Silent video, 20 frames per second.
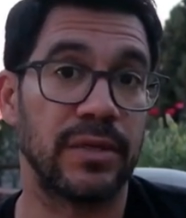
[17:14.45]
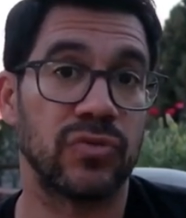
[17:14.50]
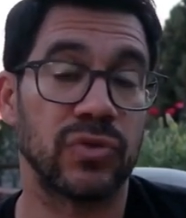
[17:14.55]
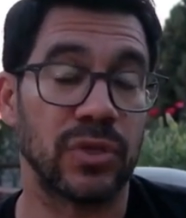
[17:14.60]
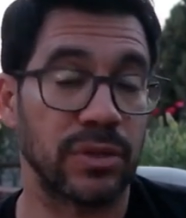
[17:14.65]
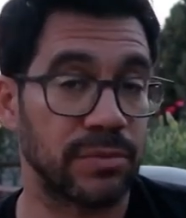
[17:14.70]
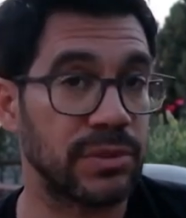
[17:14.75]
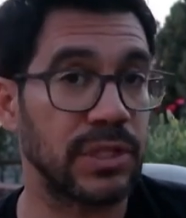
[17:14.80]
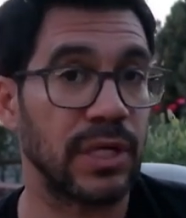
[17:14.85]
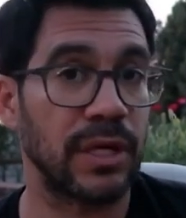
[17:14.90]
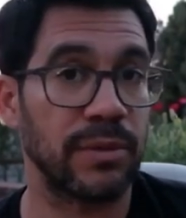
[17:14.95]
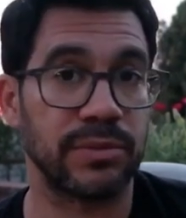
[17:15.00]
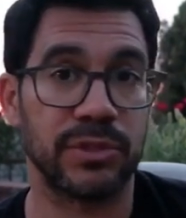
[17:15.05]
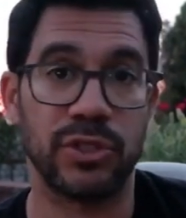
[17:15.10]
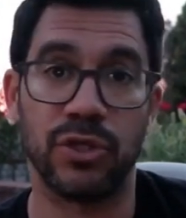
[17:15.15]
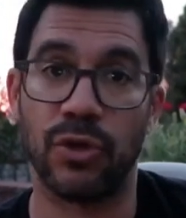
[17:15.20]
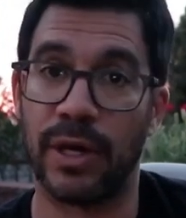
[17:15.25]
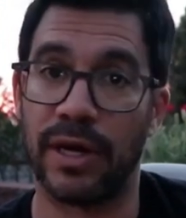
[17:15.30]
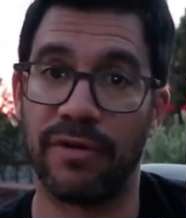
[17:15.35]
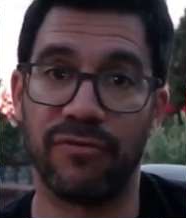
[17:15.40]
Sometimes,
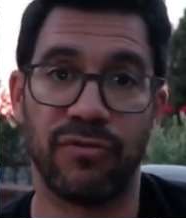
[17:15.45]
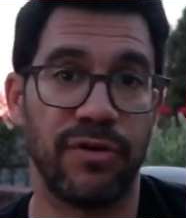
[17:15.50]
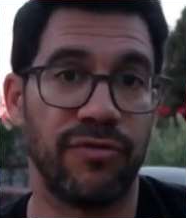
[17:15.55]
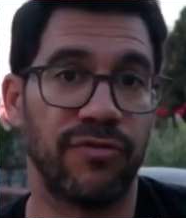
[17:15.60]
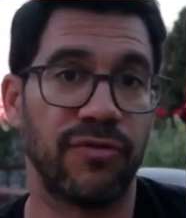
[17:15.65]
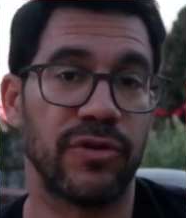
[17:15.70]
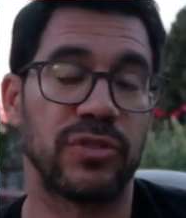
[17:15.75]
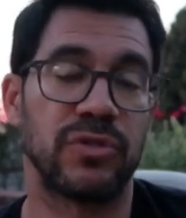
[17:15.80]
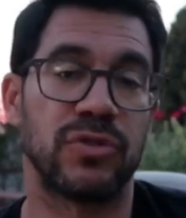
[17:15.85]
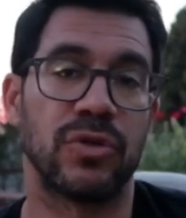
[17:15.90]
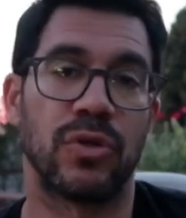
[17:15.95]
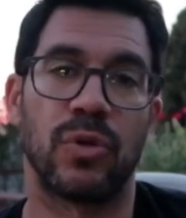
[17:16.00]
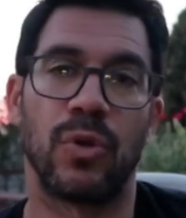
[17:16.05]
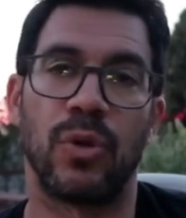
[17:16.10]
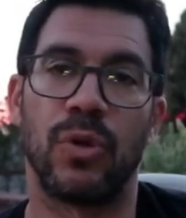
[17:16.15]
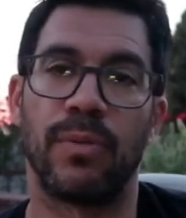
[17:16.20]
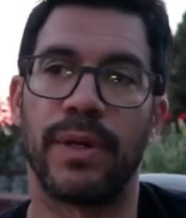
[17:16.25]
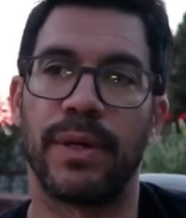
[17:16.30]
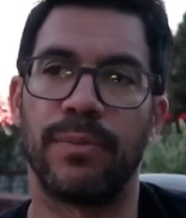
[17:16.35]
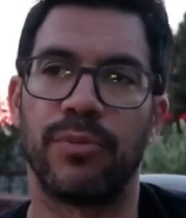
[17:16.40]
I have refunds on
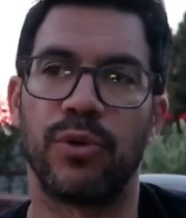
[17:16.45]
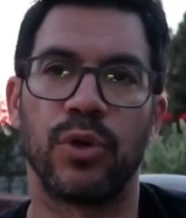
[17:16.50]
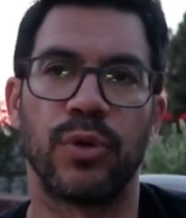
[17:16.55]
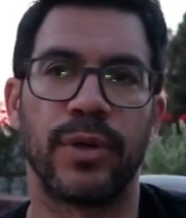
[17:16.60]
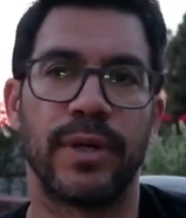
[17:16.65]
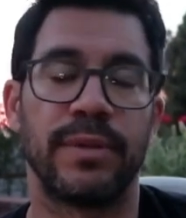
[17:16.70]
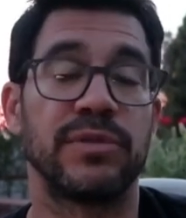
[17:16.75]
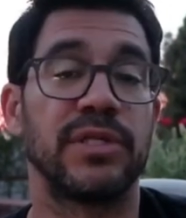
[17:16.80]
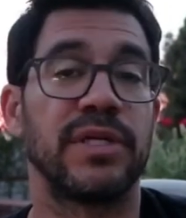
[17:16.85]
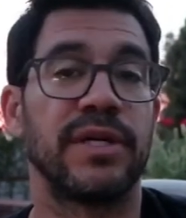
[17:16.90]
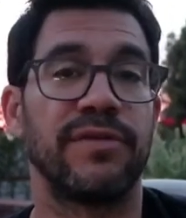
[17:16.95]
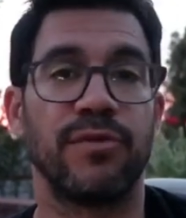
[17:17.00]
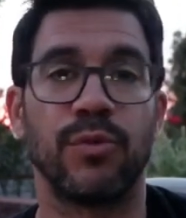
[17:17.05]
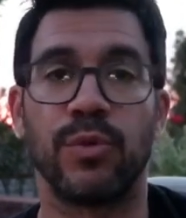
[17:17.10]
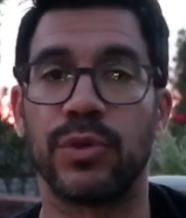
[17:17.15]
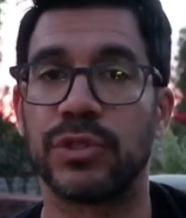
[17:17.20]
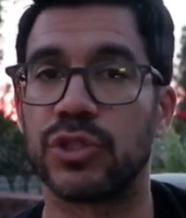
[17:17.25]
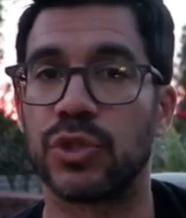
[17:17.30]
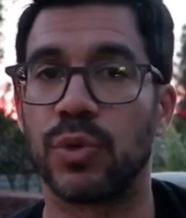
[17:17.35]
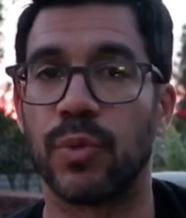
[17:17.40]
all my programs, and every
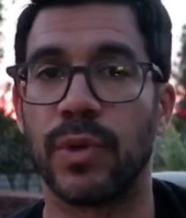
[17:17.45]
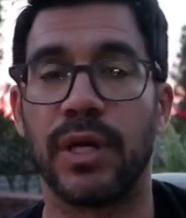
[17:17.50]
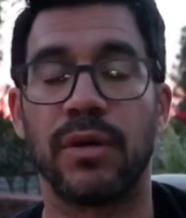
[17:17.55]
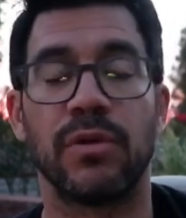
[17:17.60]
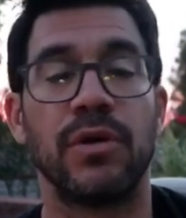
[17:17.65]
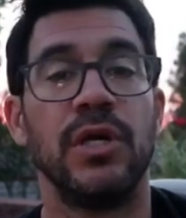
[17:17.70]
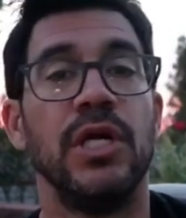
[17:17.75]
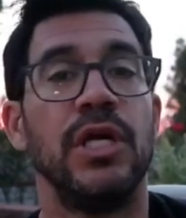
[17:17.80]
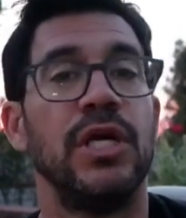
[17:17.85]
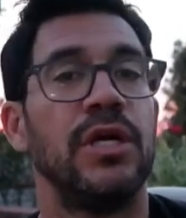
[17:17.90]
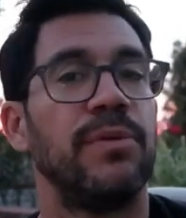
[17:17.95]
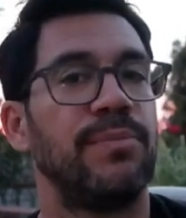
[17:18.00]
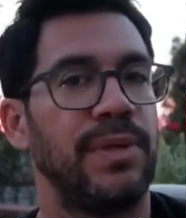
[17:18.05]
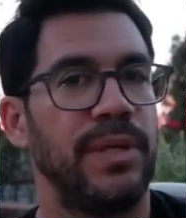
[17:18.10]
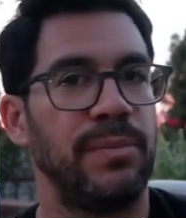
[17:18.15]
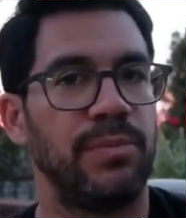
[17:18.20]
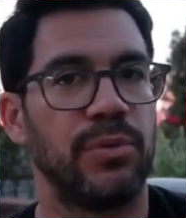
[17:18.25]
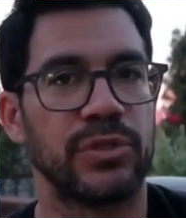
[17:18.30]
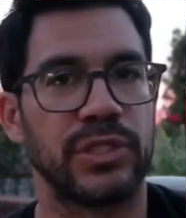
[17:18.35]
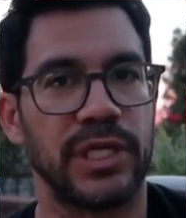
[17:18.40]
once in a while,
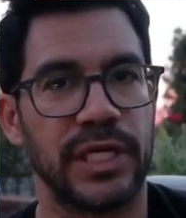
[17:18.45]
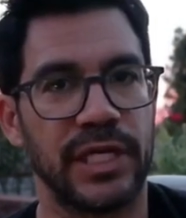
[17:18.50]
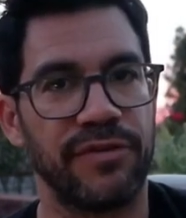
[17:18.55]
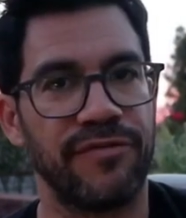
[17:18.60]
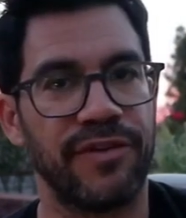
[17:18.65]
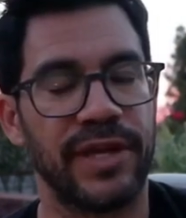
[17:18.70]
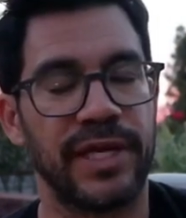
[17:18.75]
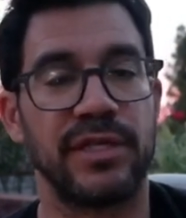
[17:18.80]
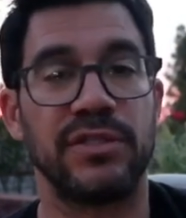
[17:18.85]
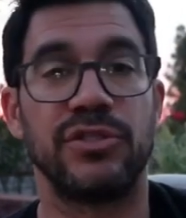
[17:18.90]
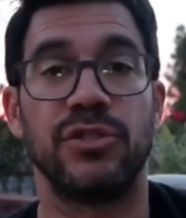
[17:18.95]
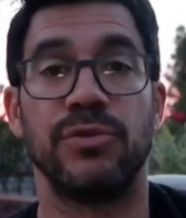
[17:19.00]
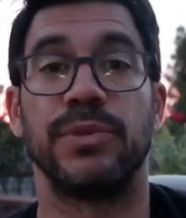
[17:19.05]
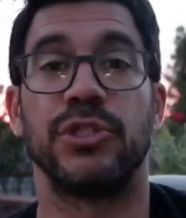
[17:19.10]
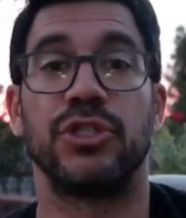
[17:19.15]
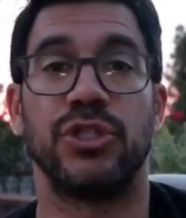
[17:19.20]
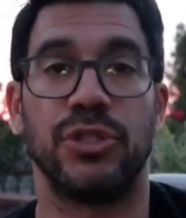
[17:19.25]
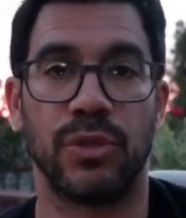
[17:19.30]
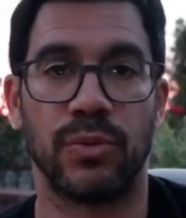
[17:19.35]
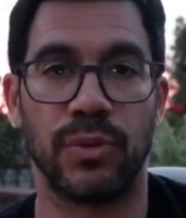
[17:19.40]
people take advantage of you.
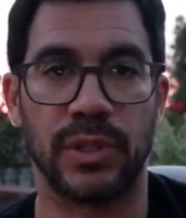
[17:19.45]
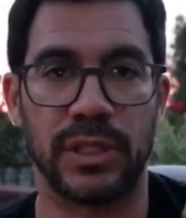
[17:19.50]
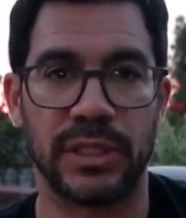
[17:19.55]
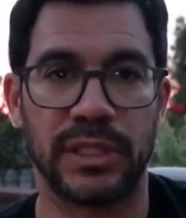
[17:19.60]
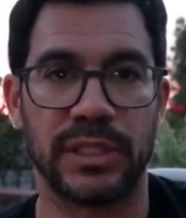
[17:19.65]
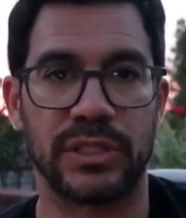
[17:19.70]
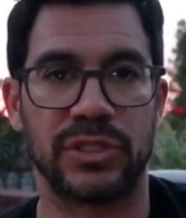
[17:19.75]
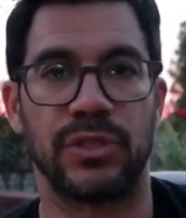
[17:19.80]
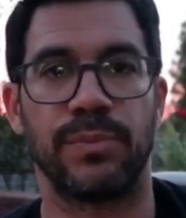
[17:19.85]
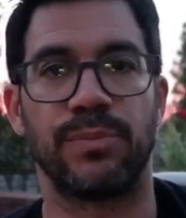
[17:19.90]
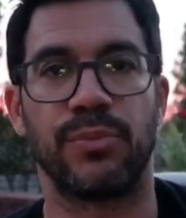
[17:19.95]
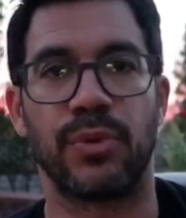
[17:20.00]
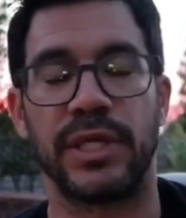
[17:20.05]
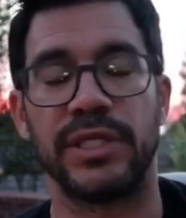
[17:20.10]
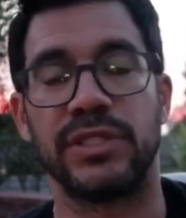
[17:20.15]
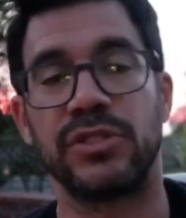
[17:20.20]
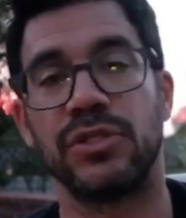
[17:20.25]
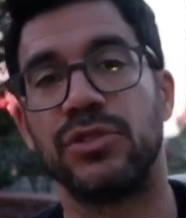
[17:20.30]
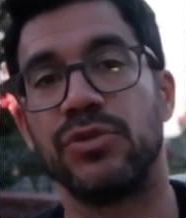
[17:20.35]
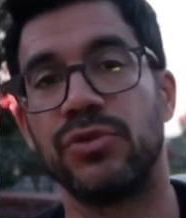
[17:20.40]
But you know what? That's the
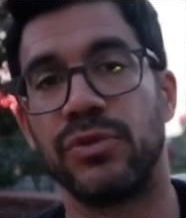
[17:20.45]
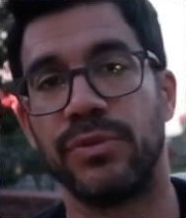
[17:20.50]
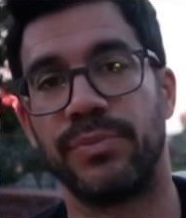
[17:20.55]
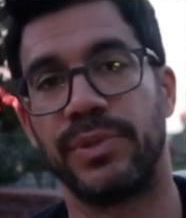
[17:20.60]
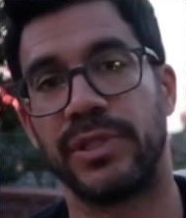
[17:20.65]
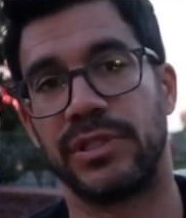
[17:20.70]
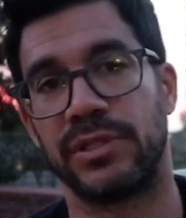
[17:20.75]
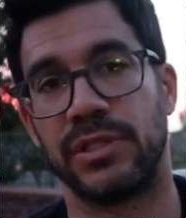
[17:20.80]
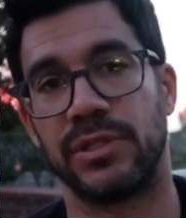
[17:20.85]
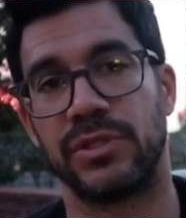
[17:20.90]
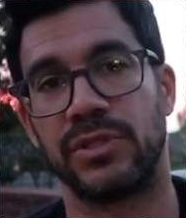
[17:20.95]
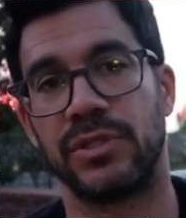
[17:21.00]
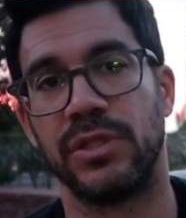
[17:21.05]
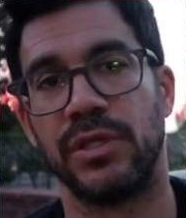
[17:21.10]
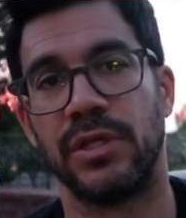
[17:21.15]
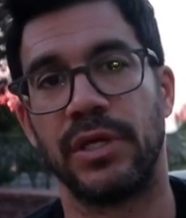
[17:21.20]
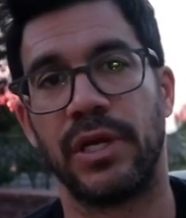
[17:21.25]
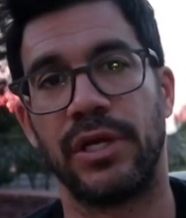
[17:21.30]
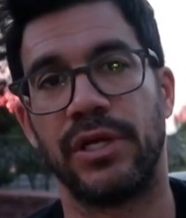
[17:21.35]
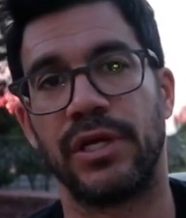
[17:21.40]
price of doing business.
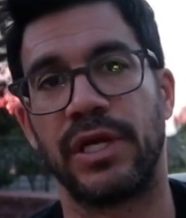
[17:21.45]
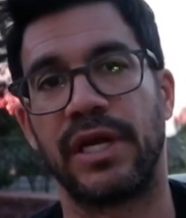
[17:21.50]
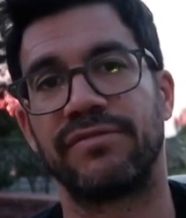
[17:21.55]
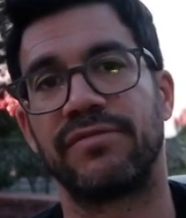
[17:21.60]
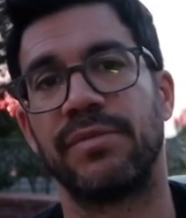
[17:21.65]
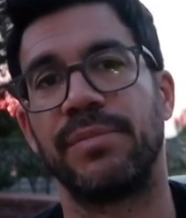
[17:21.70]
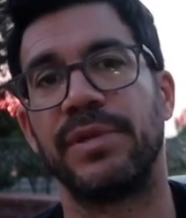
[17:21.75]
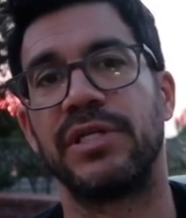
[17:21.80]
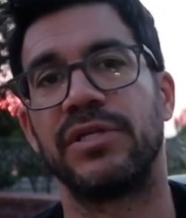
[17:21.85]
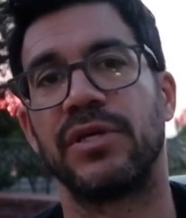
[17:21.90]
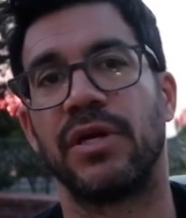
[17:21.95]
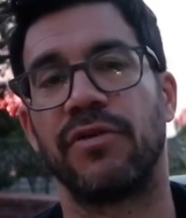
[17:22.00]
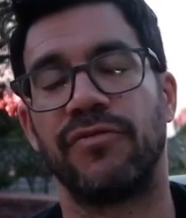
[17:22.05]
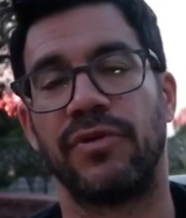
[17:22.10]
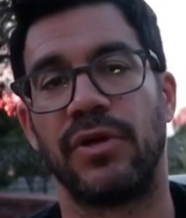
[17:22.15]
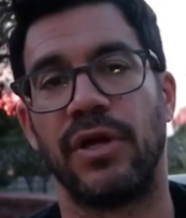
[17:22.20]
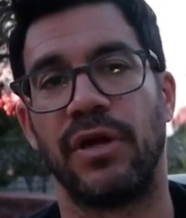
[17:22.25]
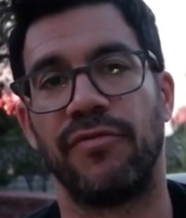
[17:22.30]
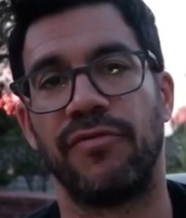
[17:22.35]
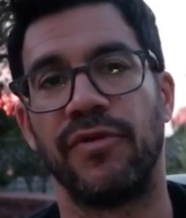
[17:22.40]
And you have to be
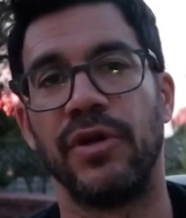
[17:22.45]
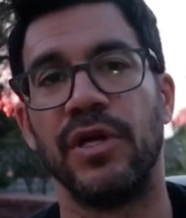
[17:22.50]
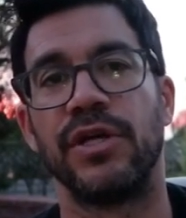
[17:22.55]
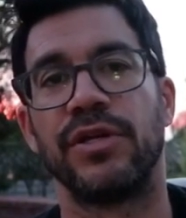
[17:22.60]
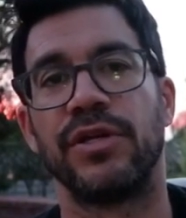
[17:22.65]
tough enough